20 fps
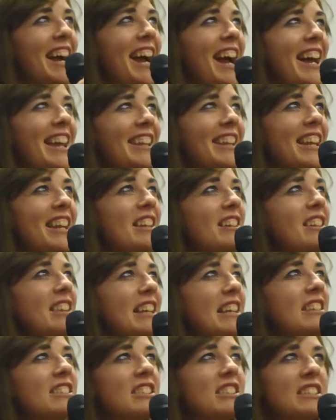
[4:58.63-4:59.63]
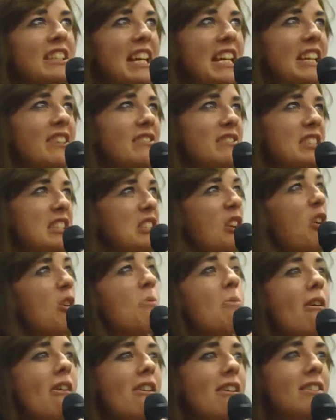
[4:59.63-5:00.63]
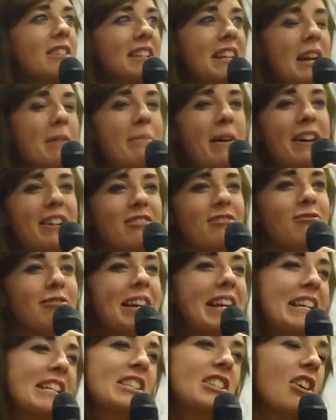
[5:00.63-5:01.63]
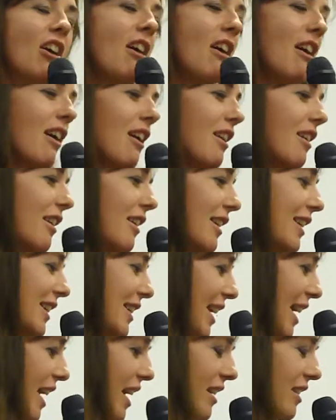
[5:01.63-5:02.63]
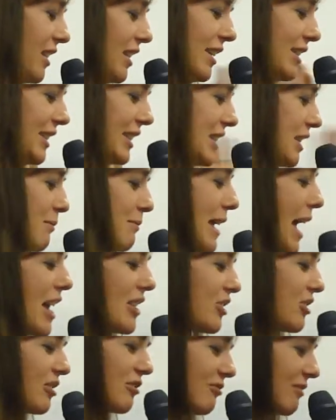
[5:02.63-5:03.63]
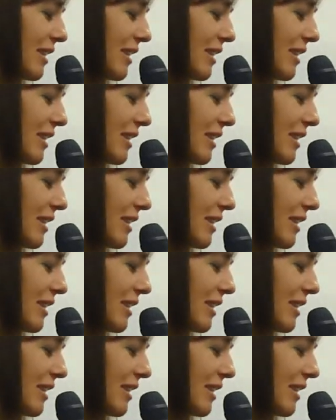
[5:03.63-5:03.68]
And then things just kind of snowballed and I bought a race car and I did some national